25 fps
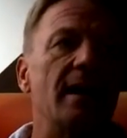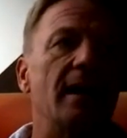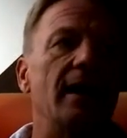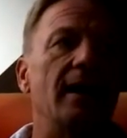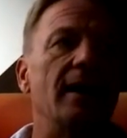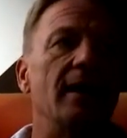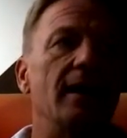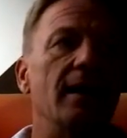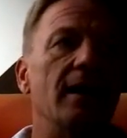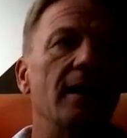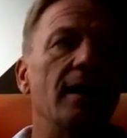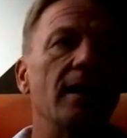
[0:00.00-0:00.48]

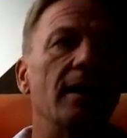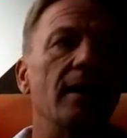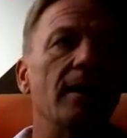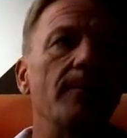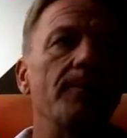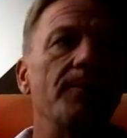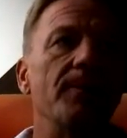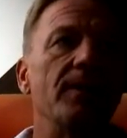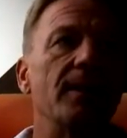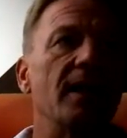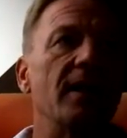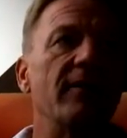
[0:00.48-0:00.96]

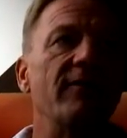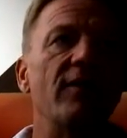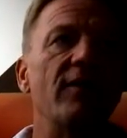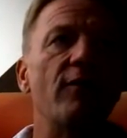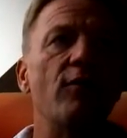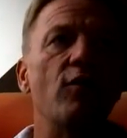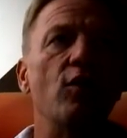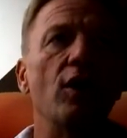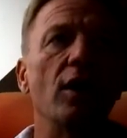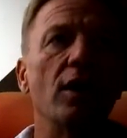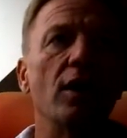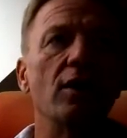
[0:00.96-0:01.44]
Uh, then we
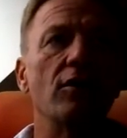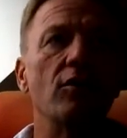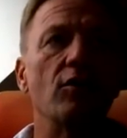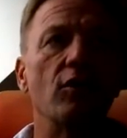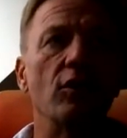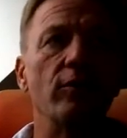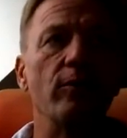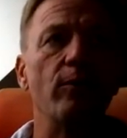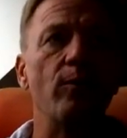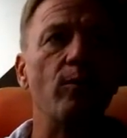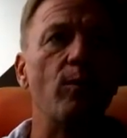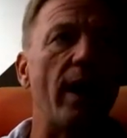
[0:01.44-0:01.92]
worked
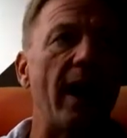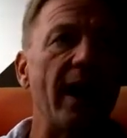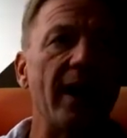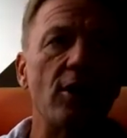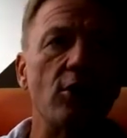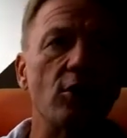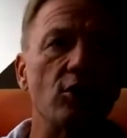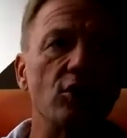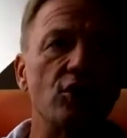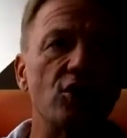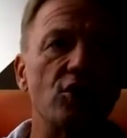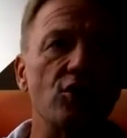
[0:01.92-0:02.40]
on
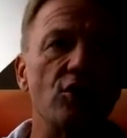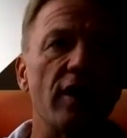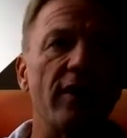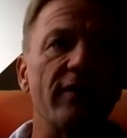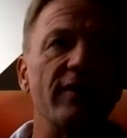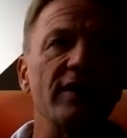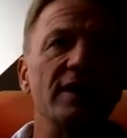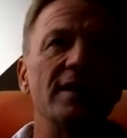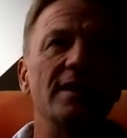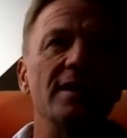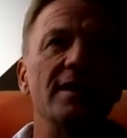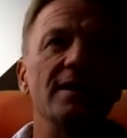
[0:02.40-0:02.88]

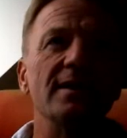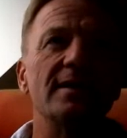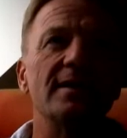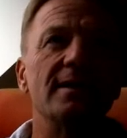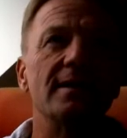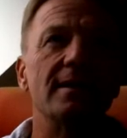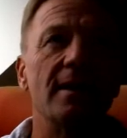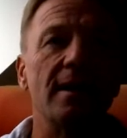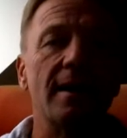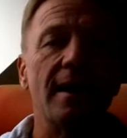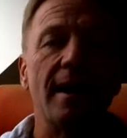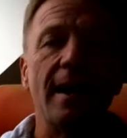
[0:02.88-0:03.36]

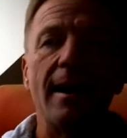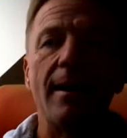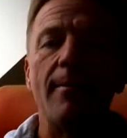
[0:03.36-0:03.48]
microservices.